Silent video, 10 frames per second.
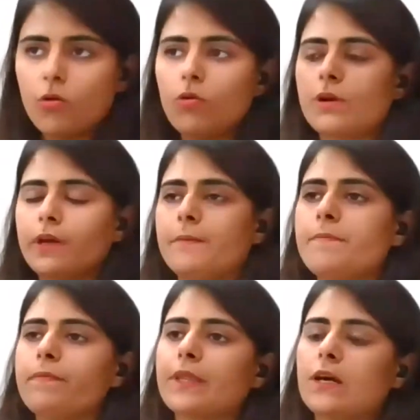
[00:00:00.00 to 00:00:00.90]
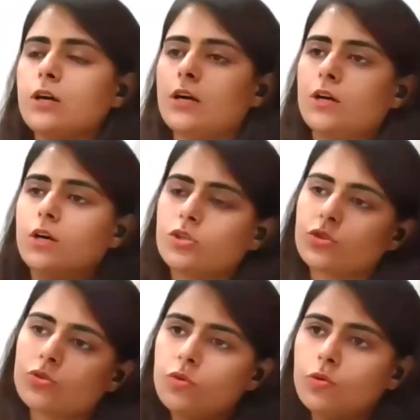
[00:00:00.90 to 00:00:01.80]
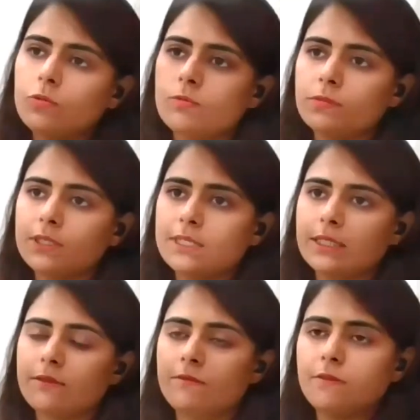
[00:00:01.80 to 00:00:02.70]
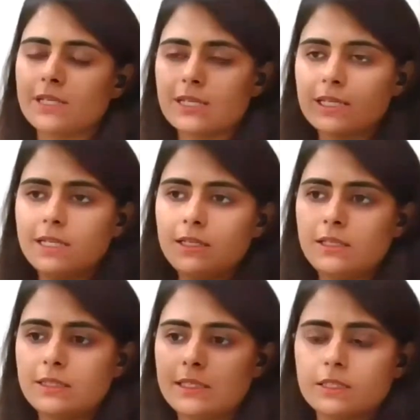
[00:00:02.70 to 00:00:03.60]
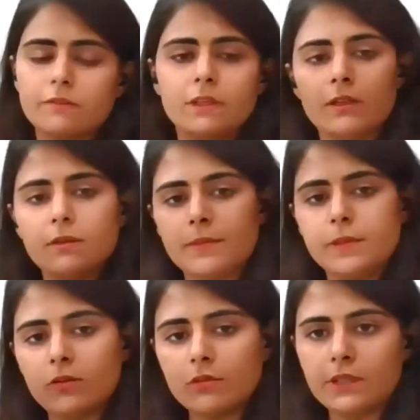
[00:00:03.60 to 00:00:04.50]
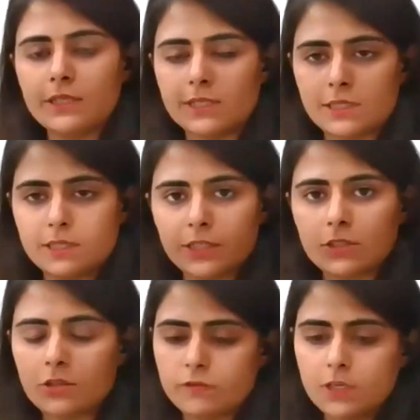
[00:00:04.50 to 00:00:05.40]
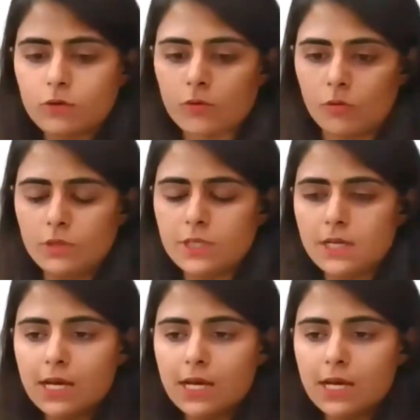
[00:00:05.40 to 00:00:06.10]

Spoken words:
Okay. So firstly, this will be on the discretion of the court.